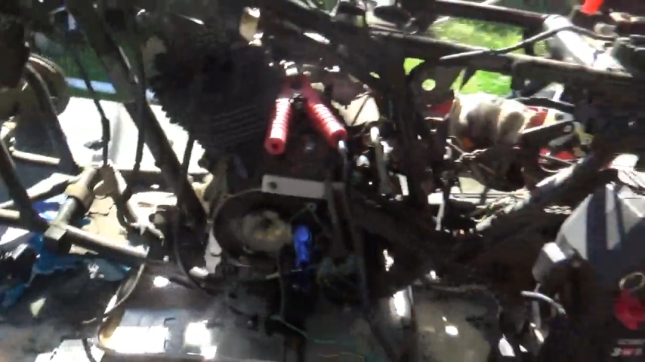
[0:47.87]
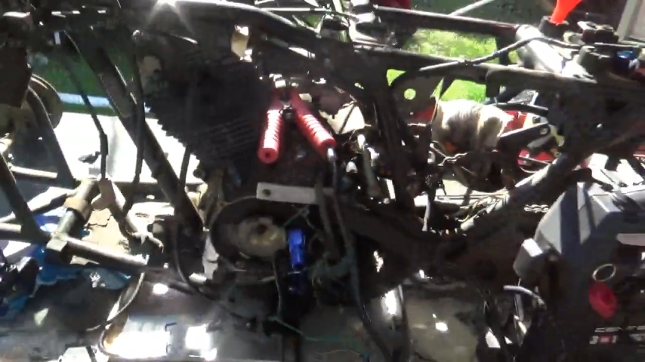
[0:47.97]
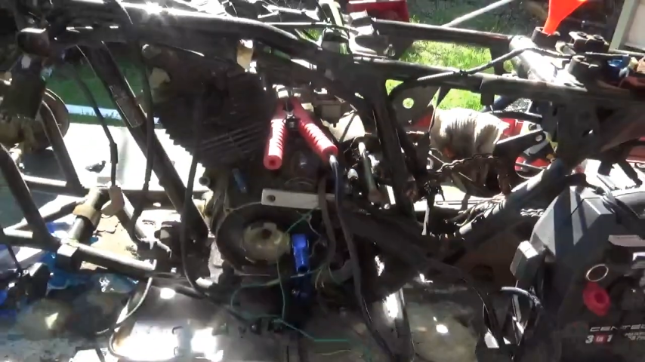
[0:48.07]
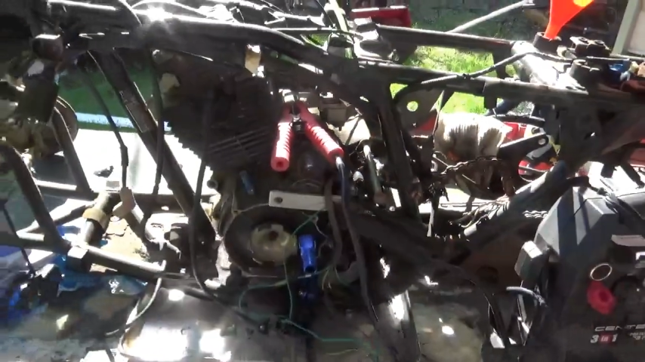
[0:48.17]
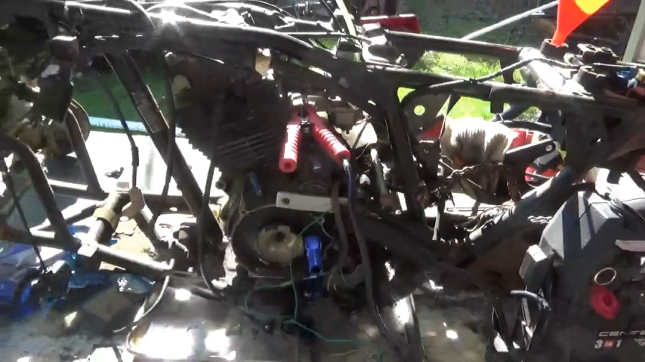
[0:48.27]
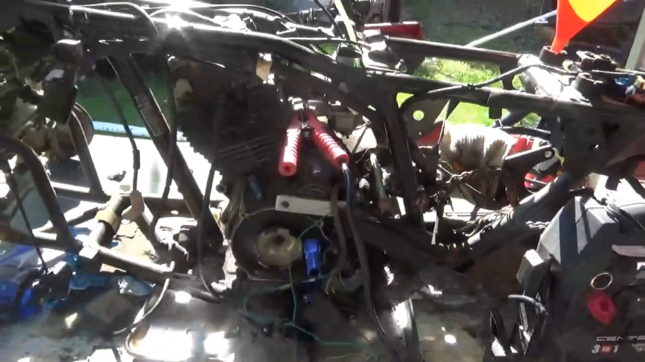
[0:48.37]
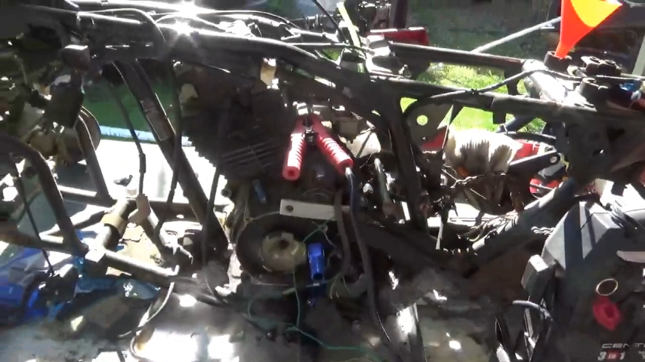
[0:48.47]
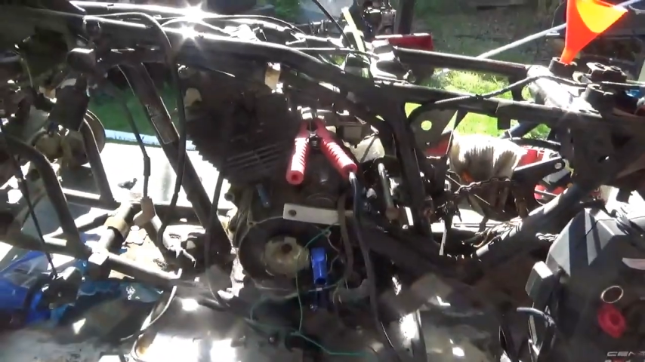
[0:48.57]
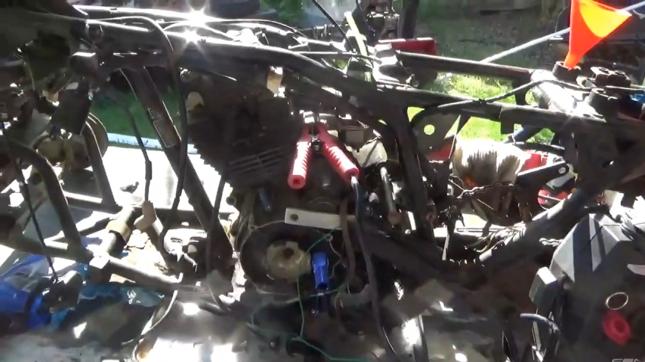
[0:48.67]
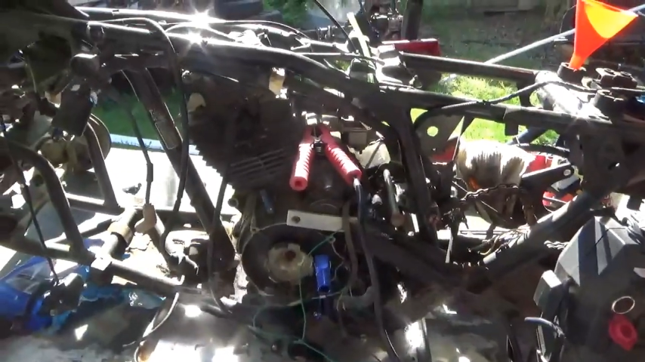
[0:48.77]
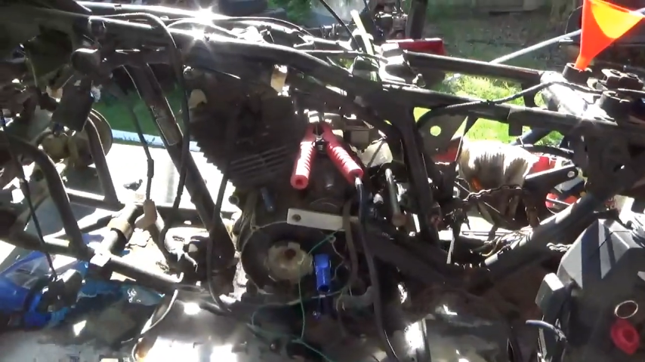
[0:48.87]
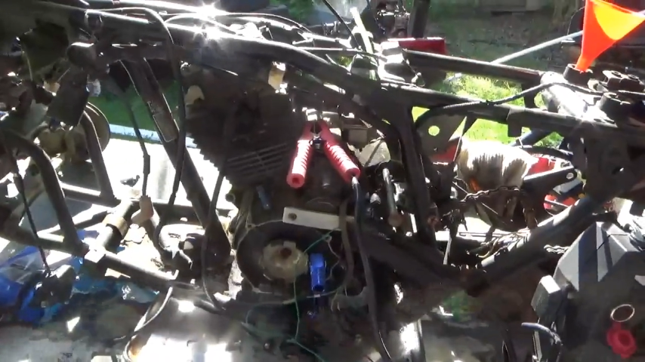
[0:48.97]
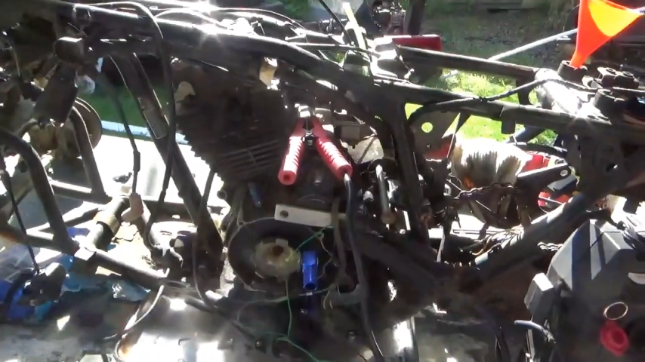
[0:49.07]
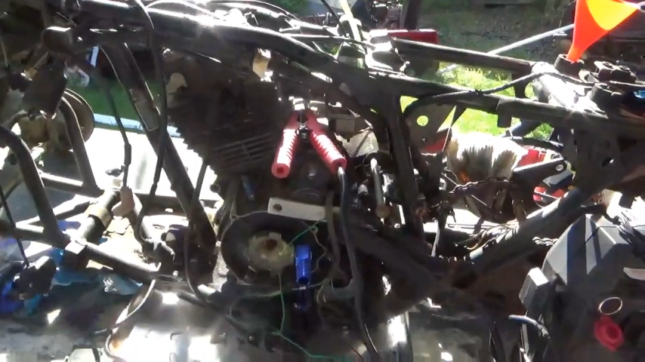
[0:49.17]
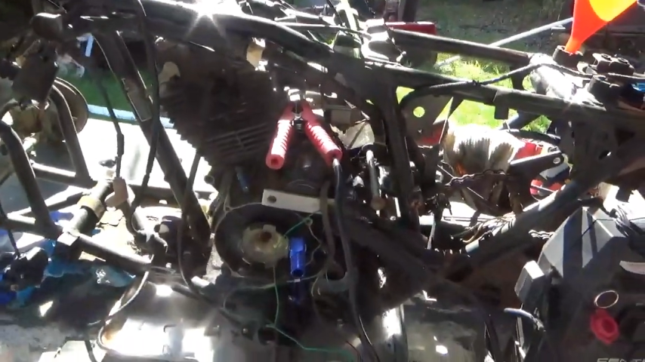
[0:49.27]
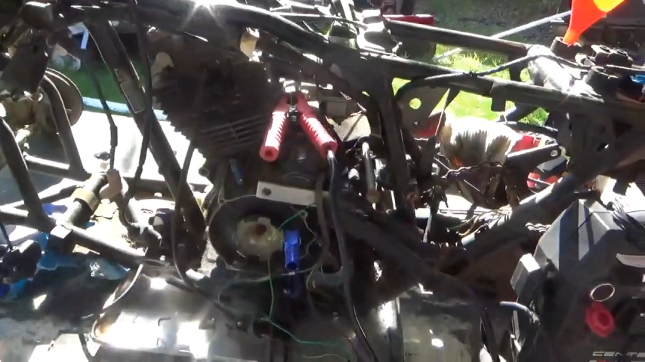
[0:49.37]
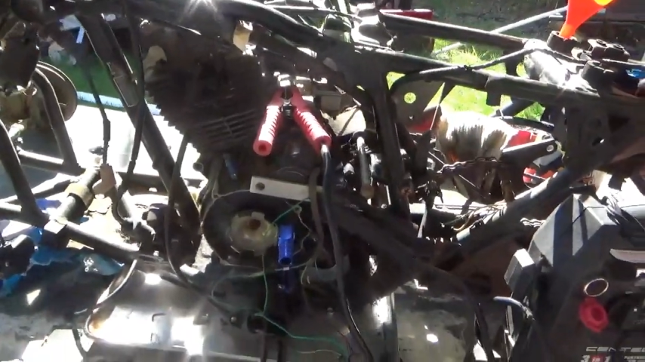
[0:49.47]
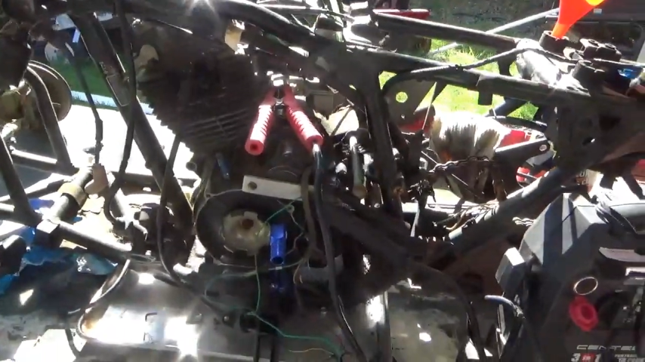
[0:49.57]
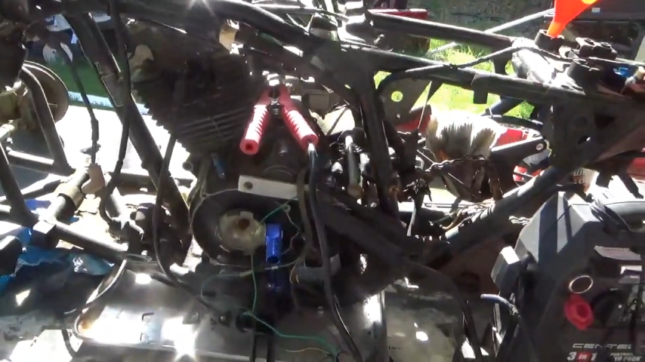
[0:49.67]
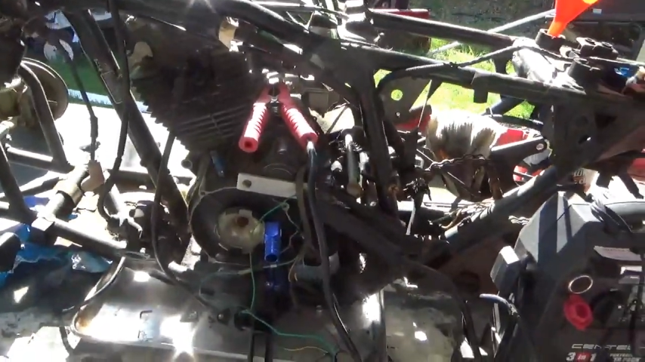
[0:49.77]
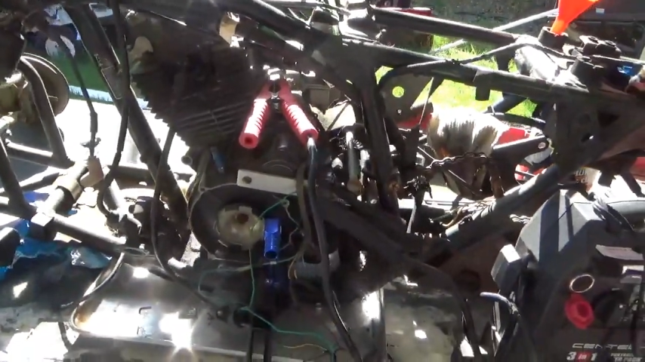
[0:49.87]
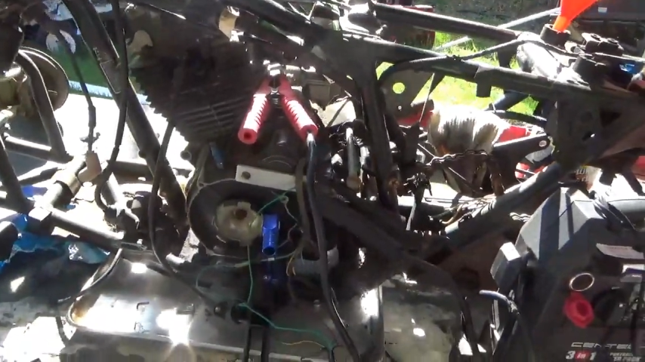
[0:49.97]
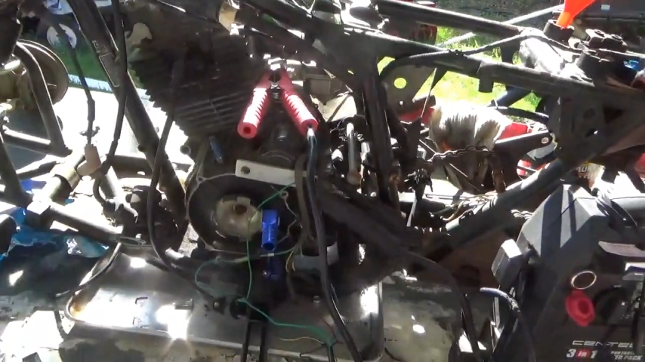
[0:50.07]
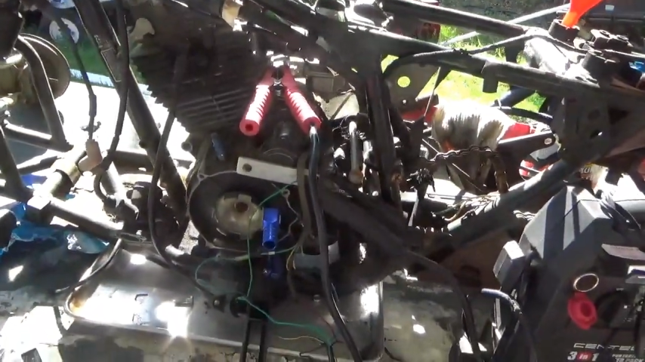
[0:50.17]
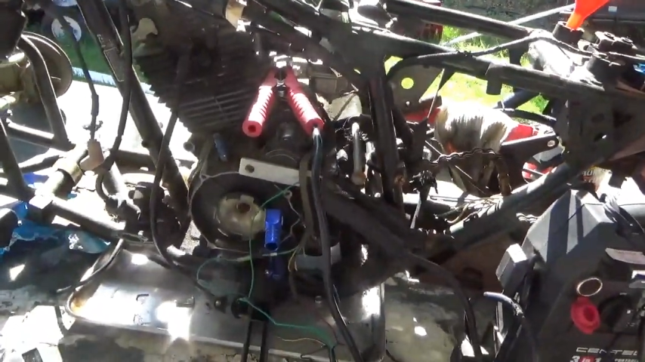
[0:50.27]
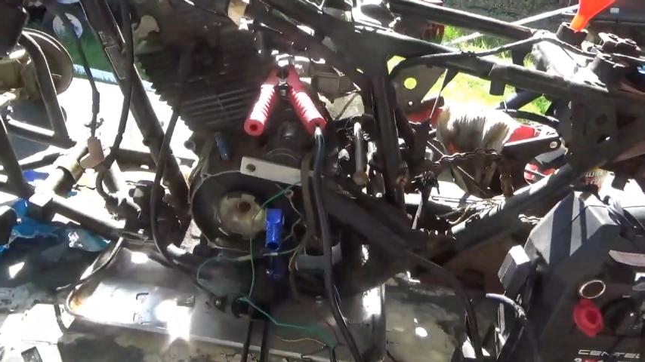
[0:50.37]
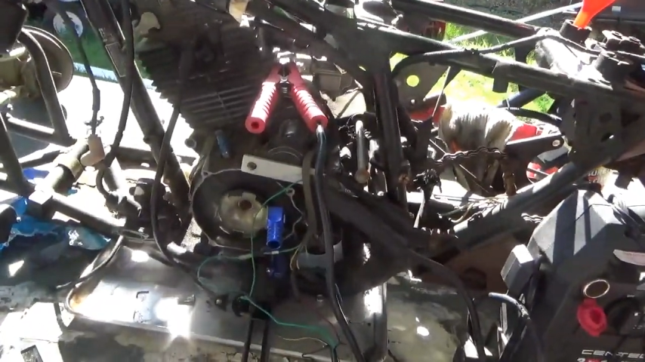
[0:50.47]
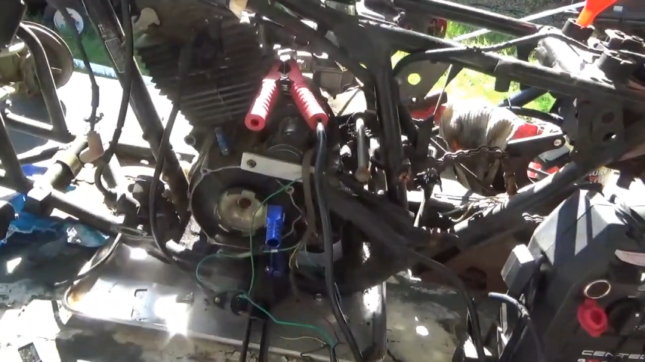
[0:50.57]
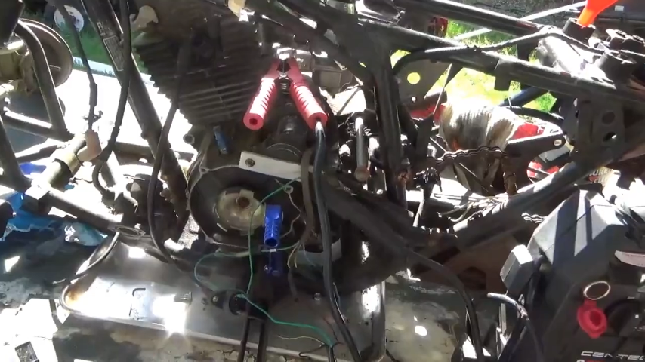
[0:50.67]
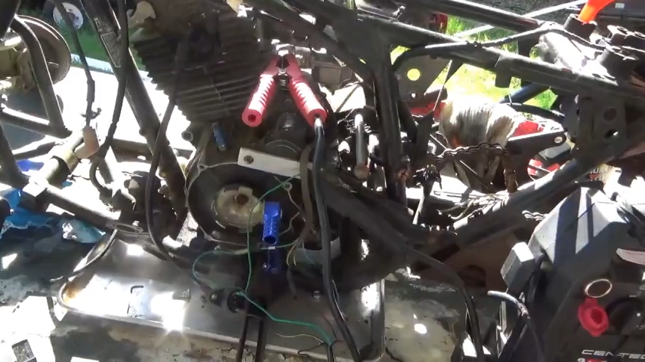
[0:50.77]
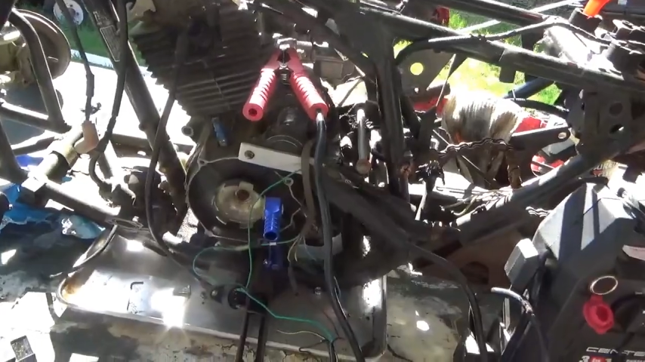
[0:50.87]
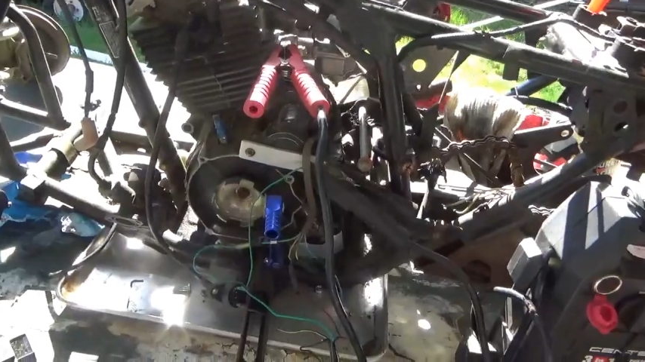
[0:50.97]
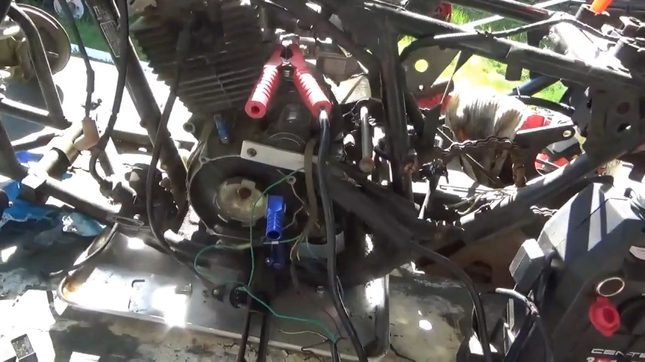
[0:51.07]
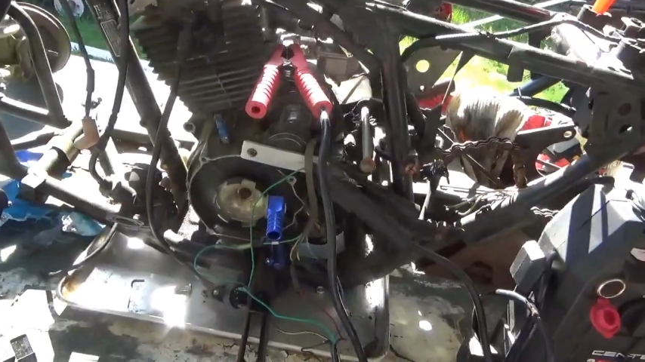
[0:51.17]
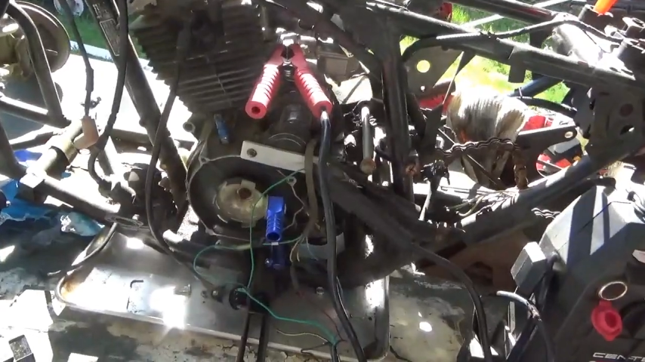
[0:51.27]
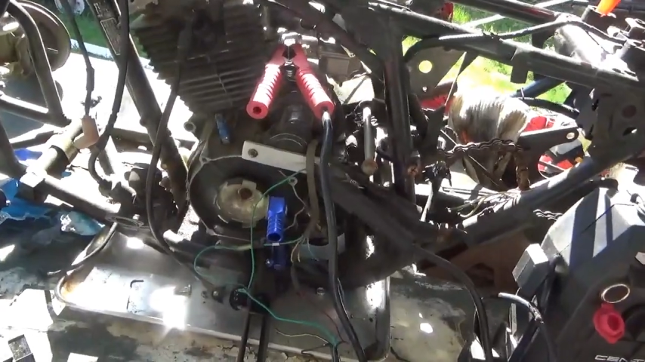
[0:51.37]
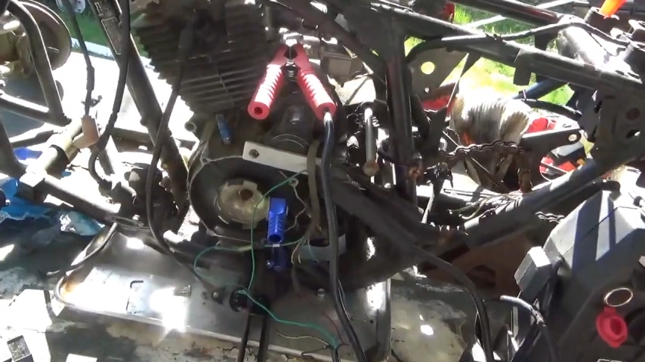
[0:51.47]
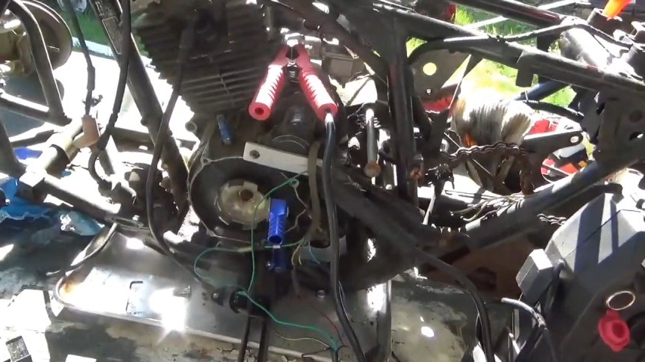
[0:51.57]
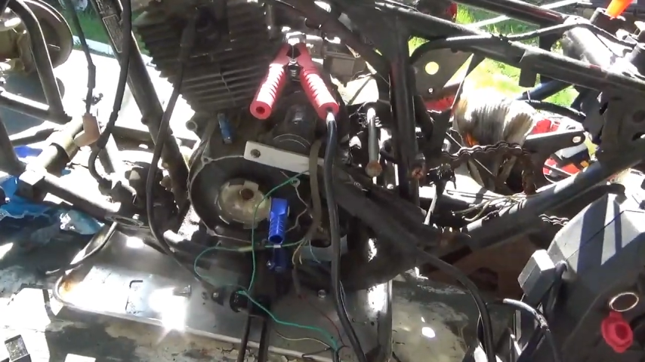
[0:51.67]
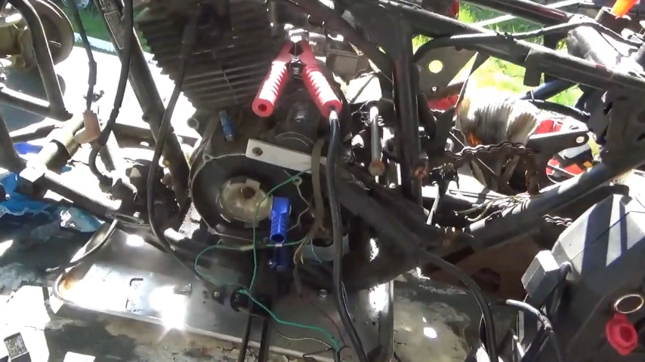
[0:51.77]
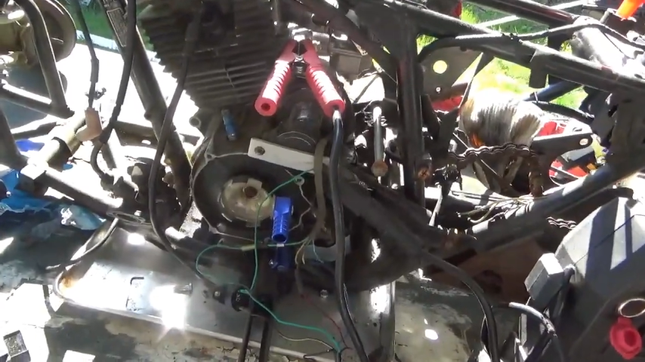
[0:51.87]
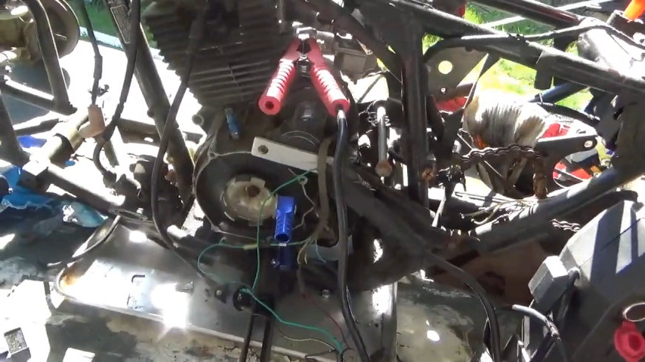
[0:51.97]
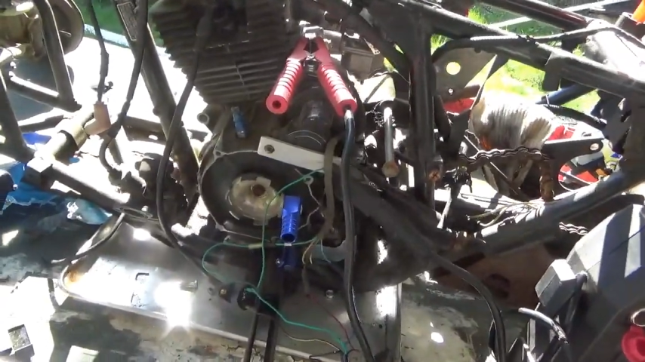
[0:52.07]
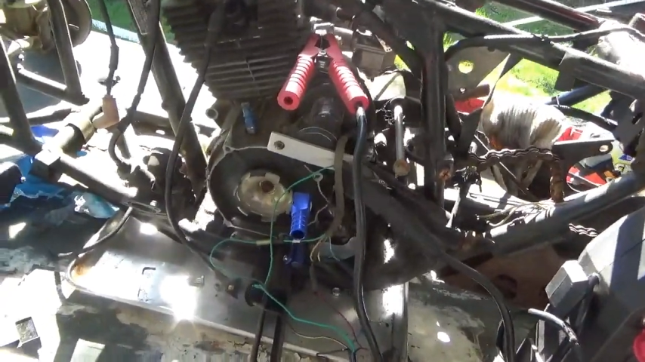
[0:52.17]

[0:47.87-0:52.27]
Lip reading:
[unreadable: no face in view]